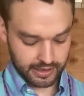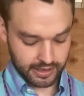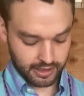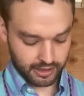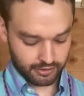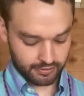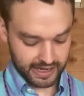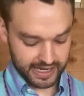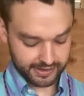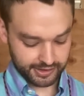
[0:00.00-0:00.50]

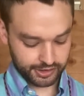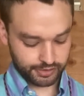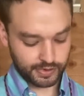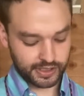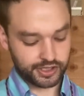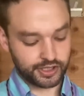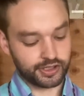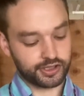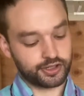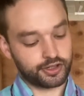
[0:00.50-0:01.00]
Grain
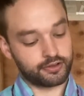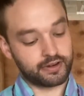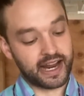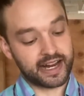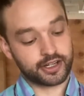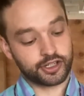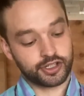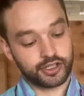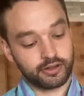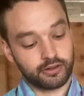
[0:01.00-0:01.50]
switches
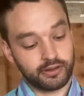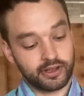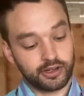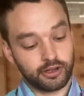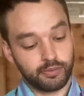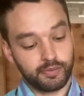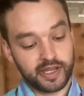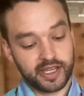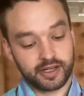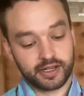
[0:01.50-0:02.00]
direction a little
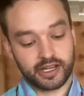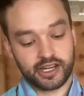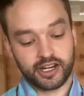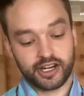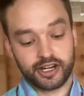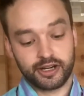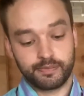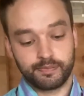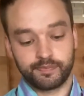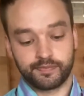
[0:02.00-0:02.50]
bit
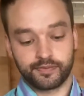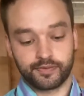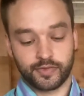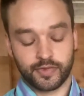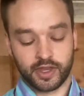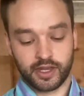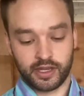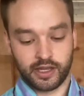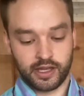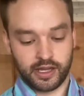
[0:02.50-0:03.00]
here.
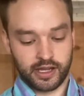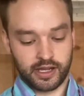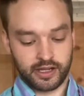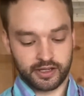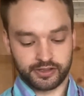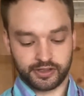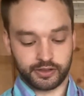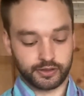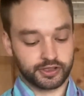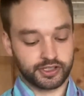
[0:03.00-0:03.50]

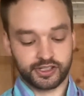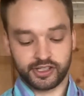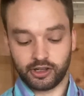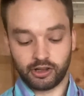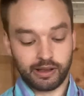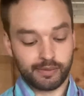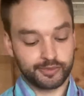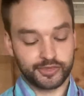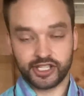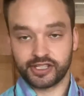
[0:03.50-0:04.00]
So still,
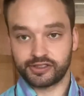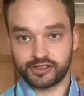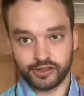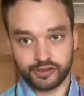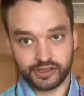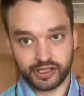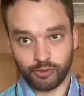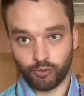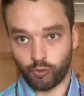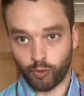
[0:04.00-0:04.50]
I'm just
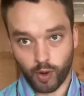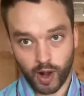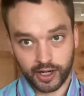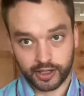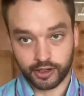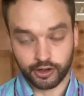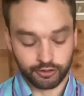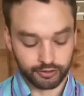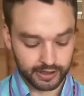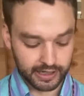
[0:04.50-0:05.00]
using one
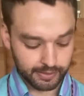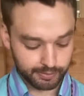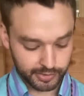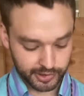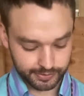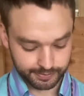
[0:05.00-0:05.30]
grip.